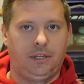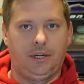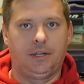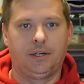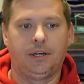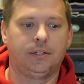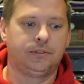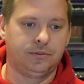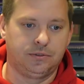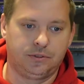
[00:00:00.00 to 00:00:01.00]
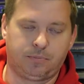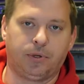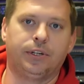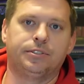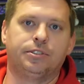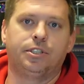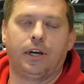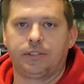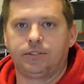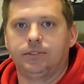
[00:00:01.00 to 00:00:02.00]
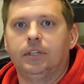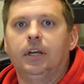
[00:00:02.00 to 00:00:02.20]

and springs and shocks.